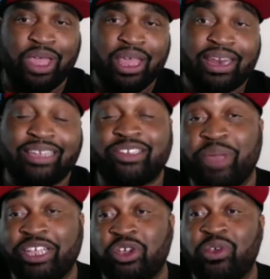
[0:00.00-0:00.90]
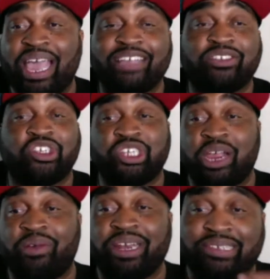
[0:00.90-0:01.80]
Listen, make sure you guys are
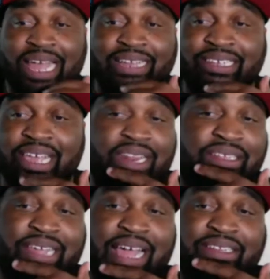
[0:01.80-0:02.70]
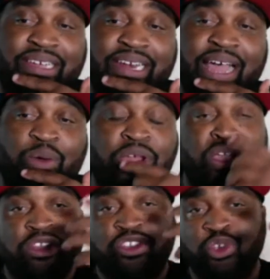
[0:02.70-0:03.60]
sharing this content. Get this content out
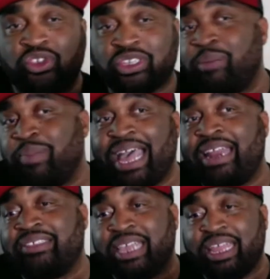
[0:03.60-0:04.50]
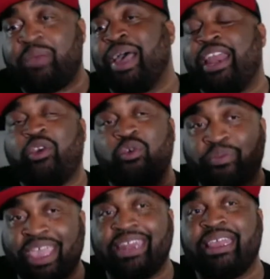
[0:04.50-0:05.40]
to somebody, to anybody who
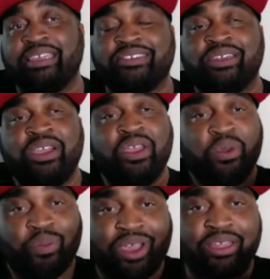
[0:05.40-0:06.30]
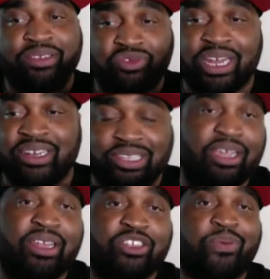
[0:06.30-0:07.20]
may needs it, because I'm trying to tell
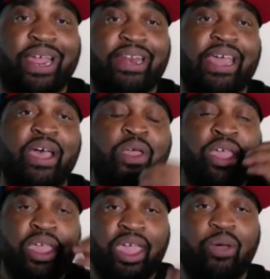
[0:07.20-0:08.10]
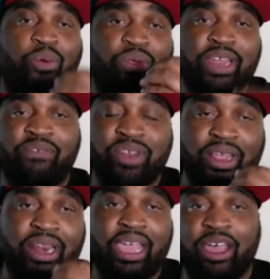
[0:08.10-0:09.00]
you this right now. It will
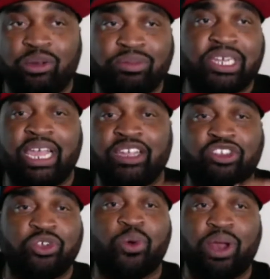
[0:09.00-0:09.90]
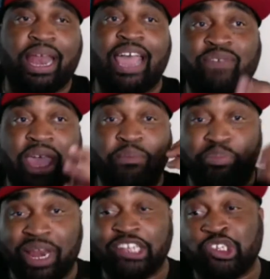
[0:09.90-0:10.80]
definitely help change your life and
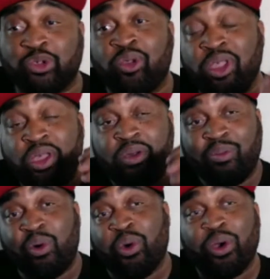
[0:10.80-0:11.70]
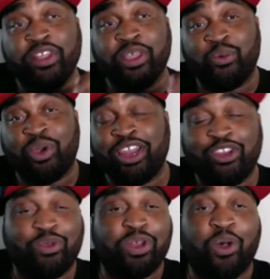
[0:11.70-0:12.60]
bless you more than what
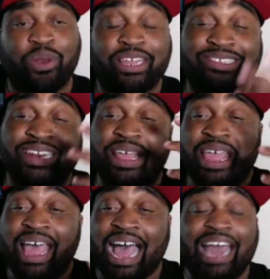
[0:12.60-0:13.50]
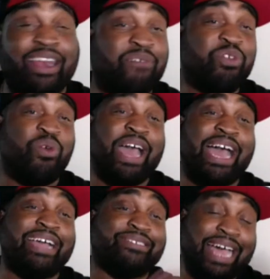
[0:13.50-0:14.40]
you know. Listen, I love you
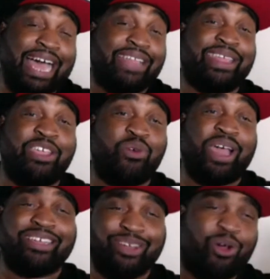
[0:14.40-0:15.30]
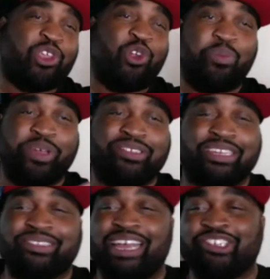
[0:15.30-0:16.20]
guys. I thank you guys. Oh, QDP
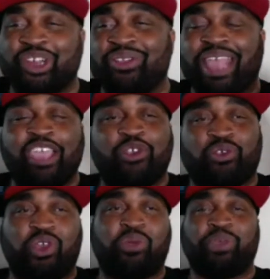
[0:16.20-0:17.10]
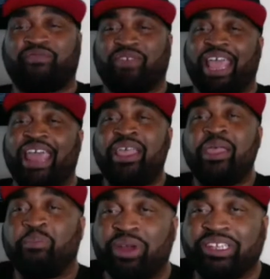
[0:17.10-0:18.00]
says nice shirt. Thank you, QDP, for that.
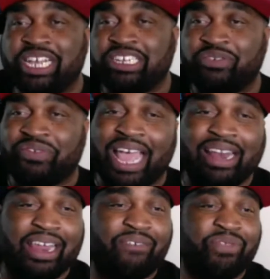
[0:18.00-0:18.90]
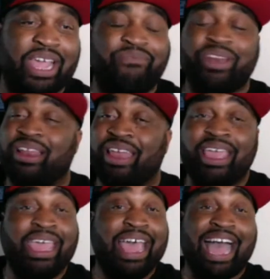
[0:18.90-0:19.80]
Appreciate you for that. Left, definitely.
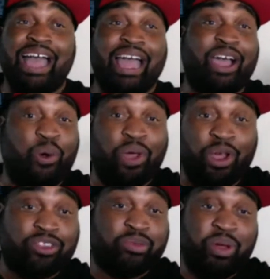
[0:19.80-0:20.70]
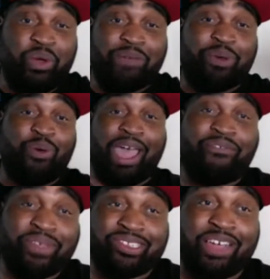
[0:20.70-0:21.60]
I owe it all to my wife. My wife
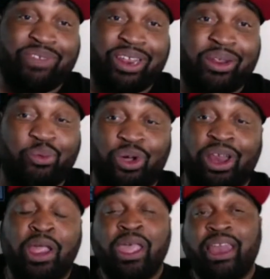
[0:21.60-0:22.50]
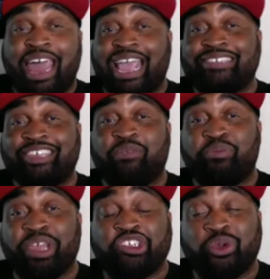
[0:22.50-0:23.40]
is definitely the one, like I said,
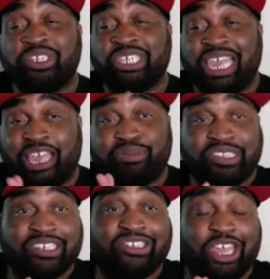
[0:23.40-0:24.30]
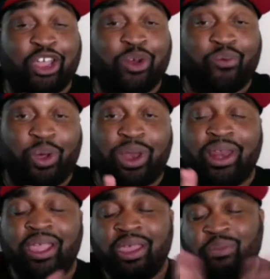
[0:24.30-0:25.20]
make sure she keeps this gear rolling.
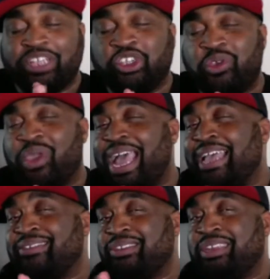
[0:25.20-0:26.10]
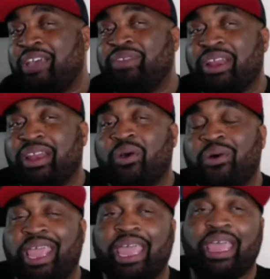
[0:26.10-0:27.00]
Make sure you guys definitely go
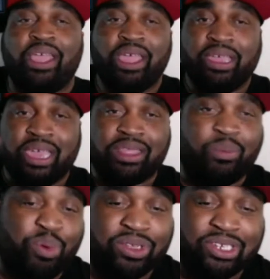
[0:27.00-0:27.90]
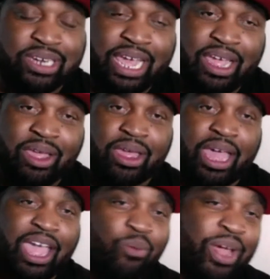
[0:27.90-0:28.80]
ahead, get the book today,
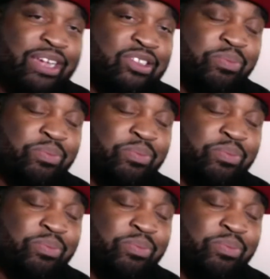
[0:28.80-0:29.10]
8 Ways to